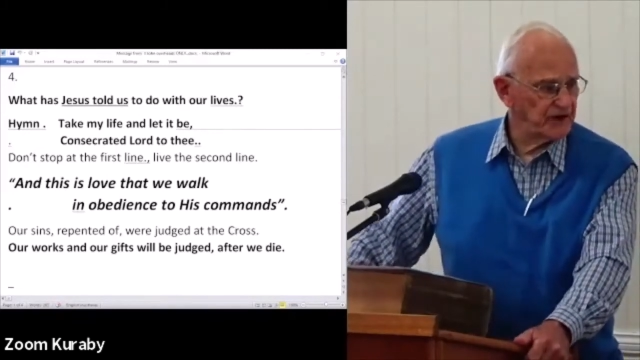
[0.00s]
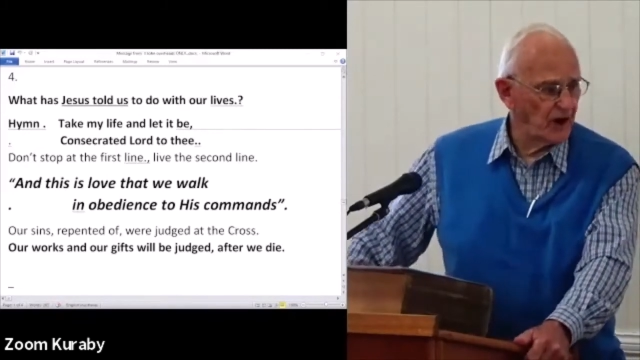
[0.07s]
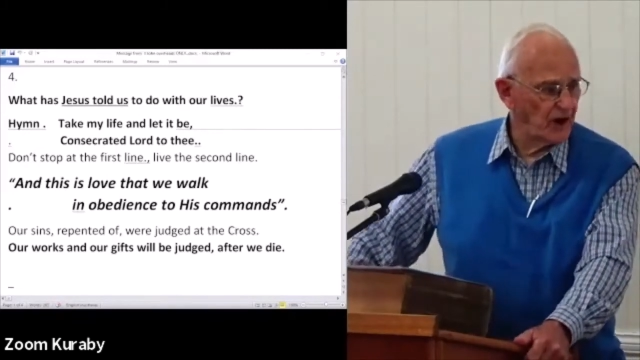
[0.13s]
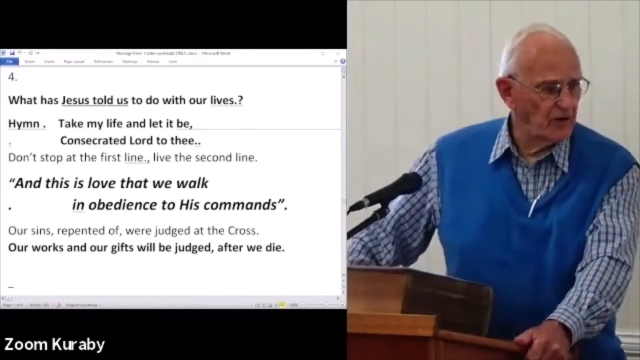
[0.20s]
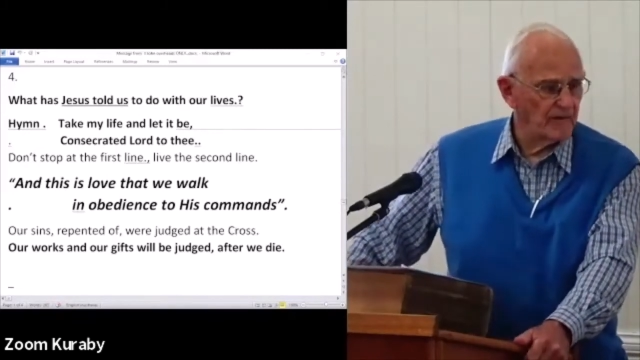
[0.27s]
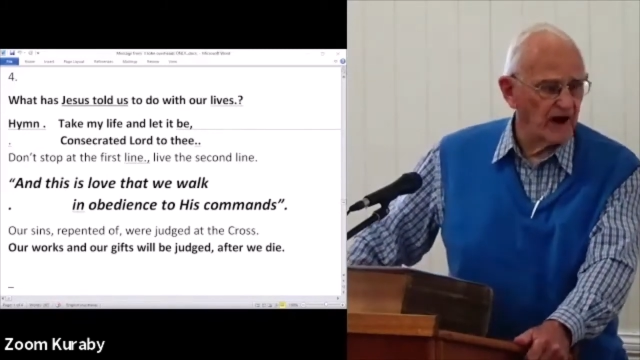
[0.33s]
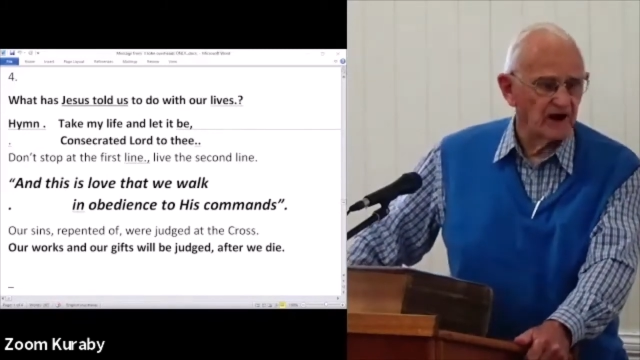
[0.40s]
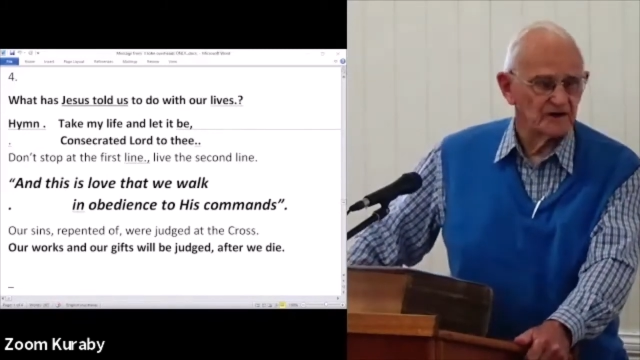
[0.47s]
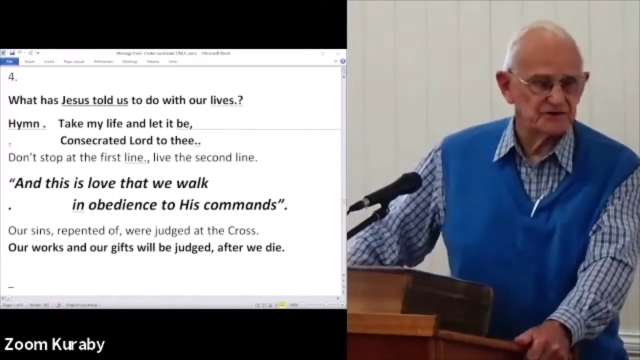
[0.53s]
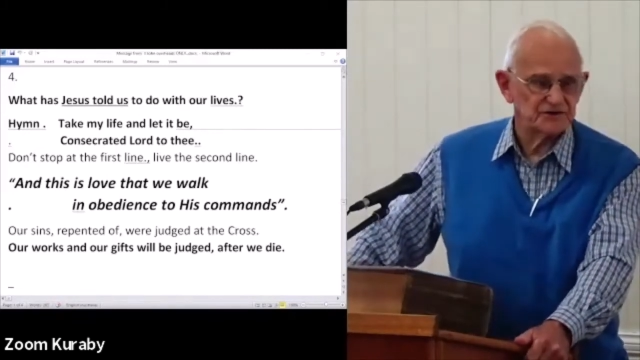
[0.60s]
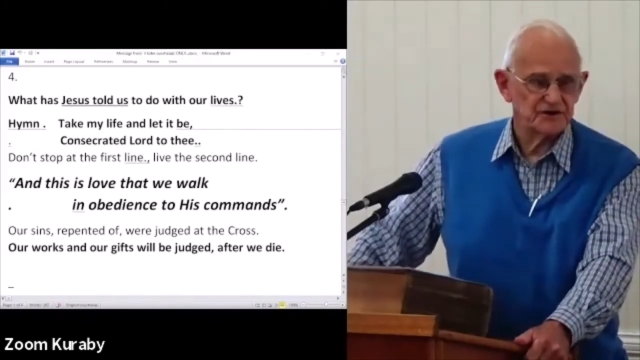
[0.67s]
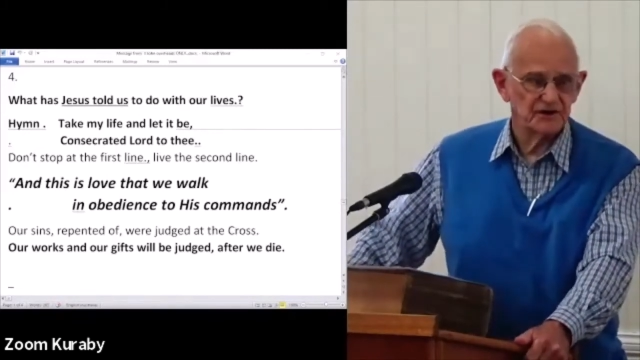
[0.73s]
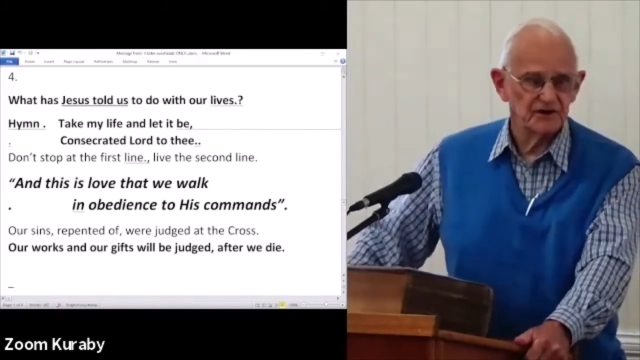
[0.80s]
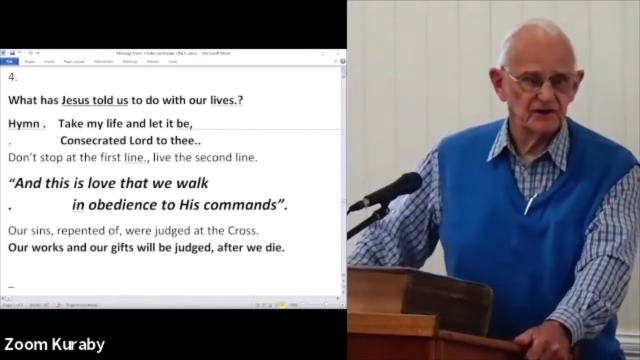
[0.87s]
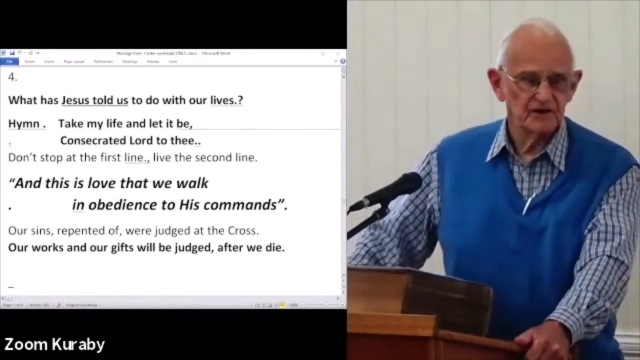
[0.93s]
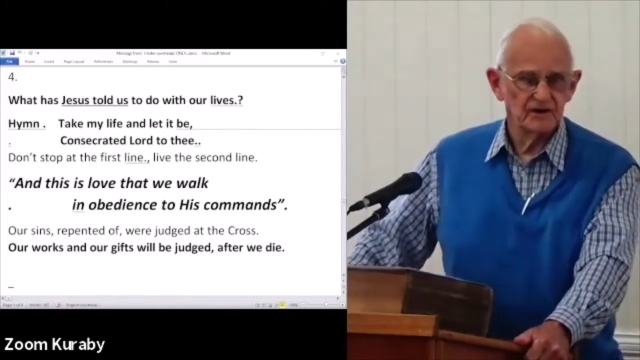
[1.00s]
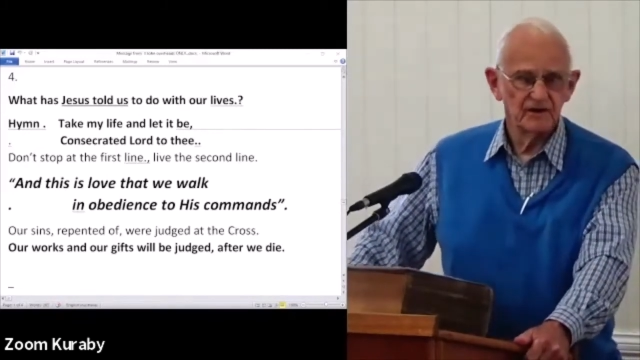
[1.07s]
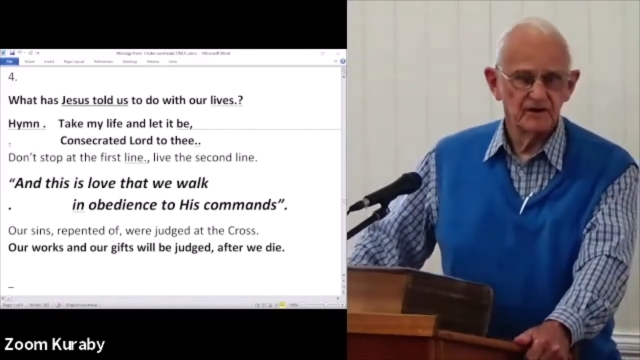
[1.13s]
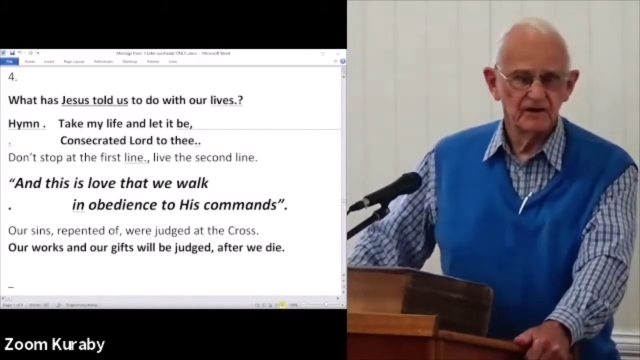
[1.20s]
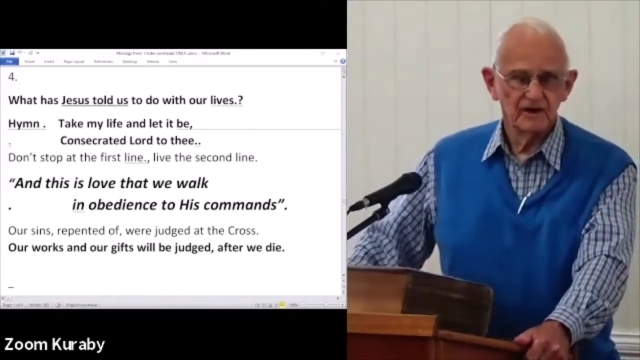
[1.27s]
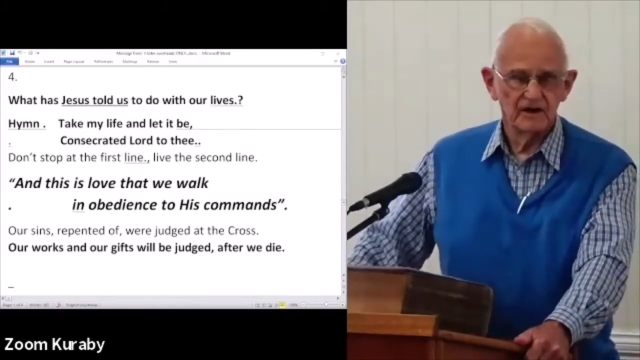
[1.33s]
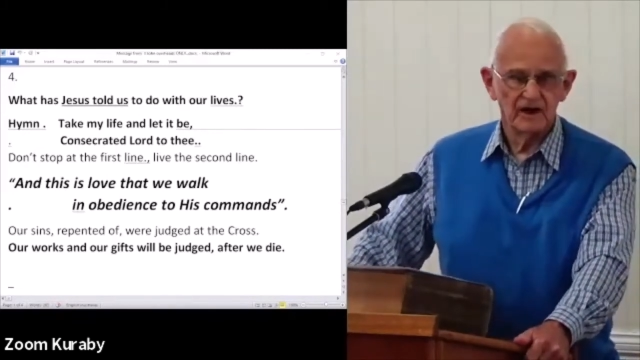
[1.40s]
much
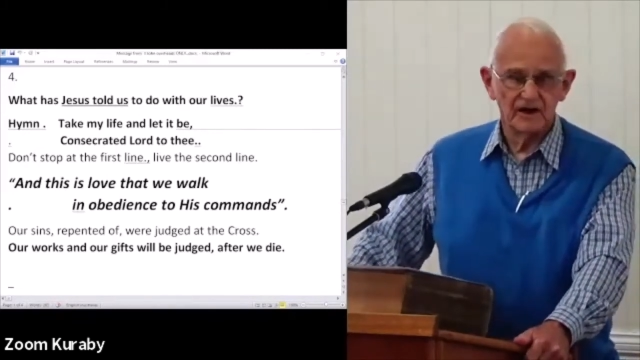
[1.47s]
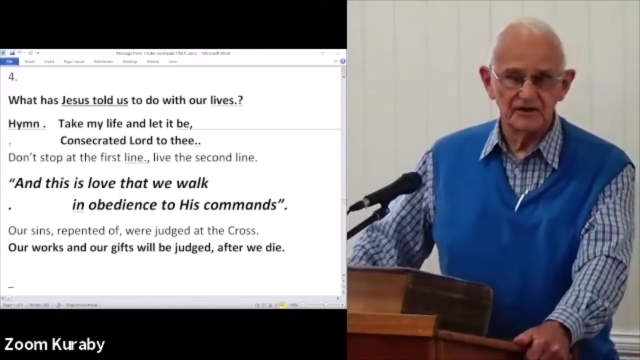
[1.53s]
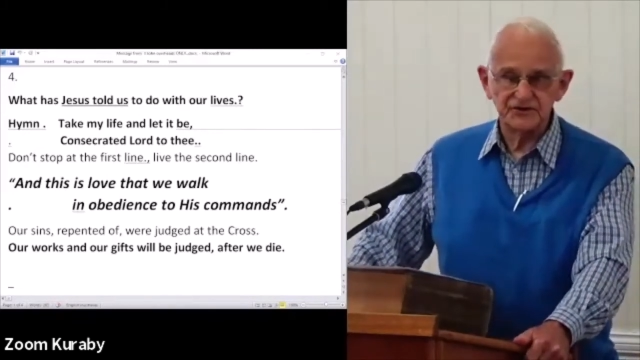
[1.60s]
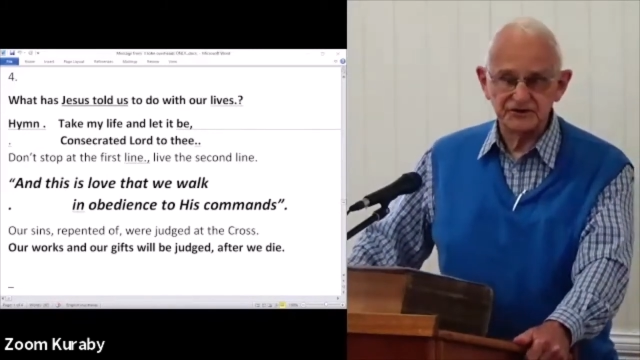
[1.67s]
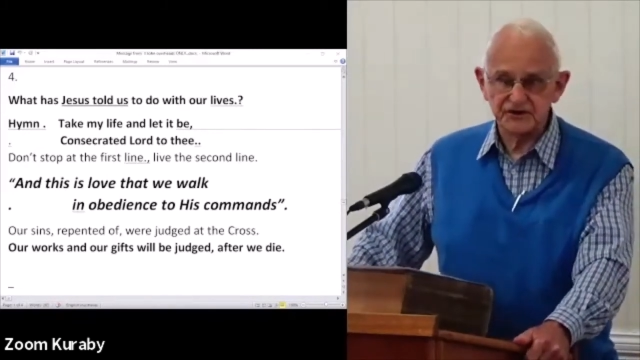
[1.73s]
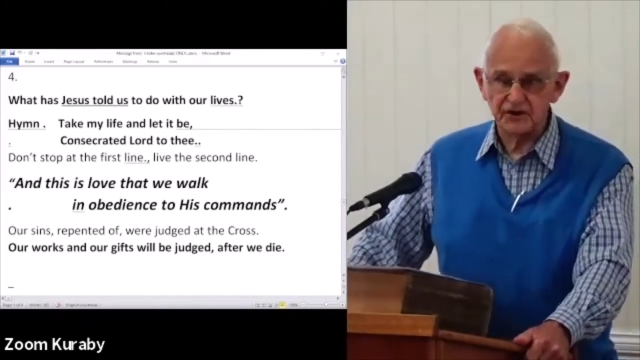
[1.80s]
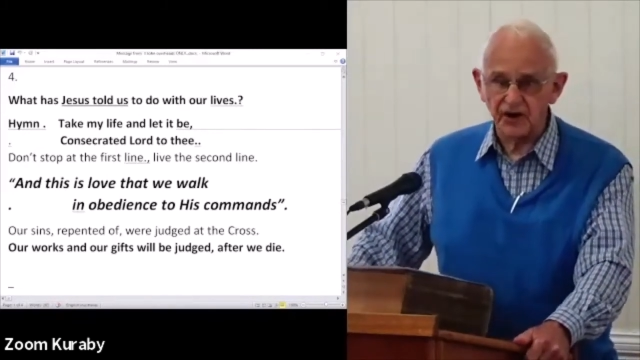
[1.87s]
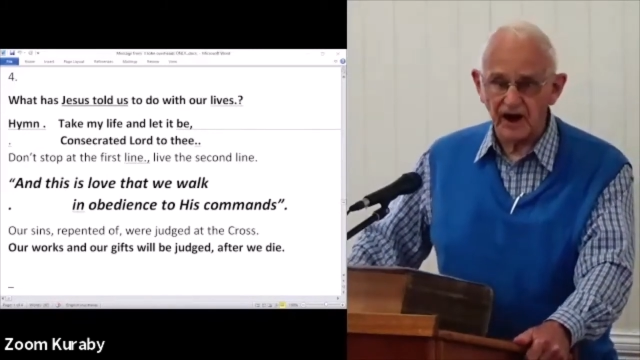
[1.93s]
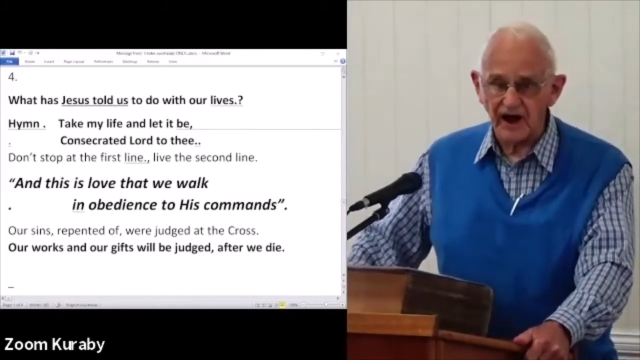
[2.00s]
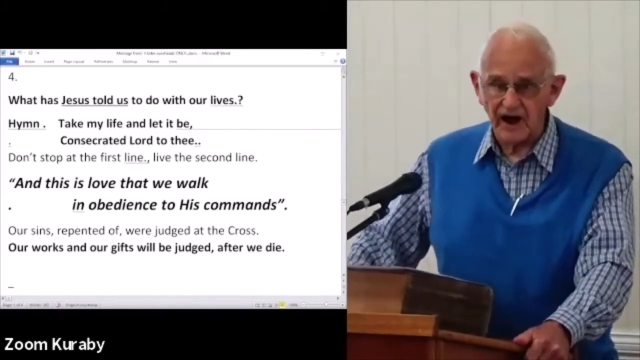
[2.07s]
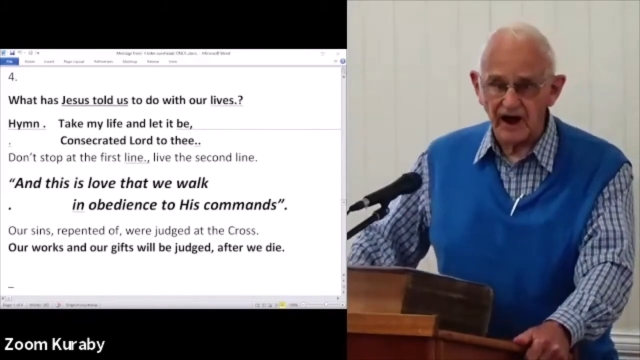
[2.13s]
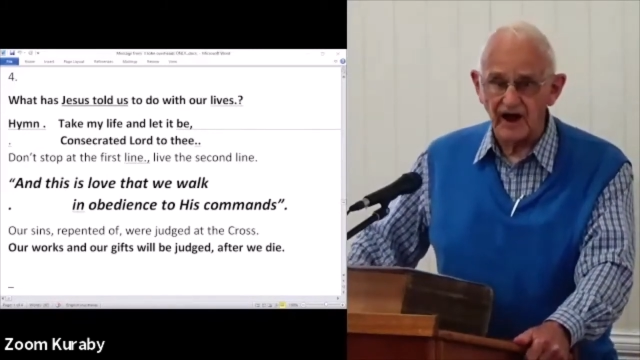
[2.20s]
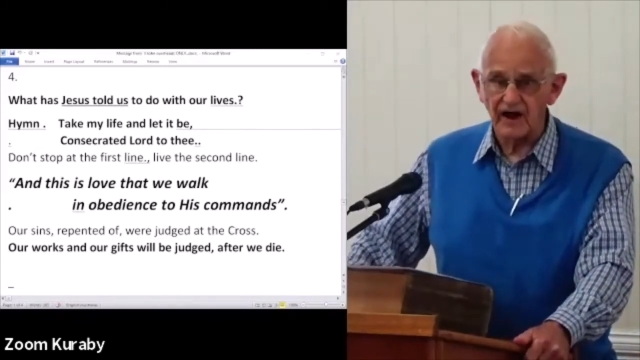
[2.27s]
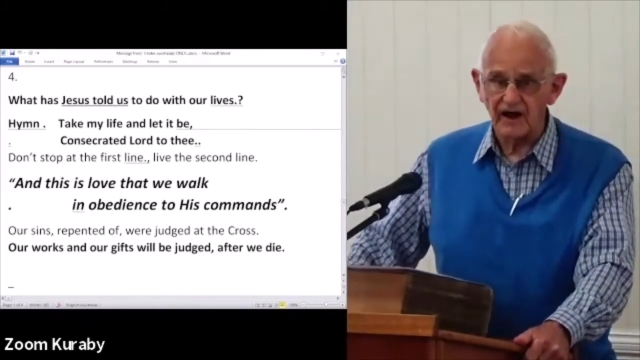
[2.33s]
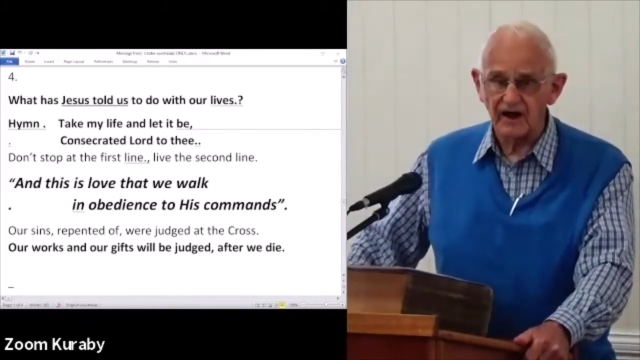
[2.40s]
and still are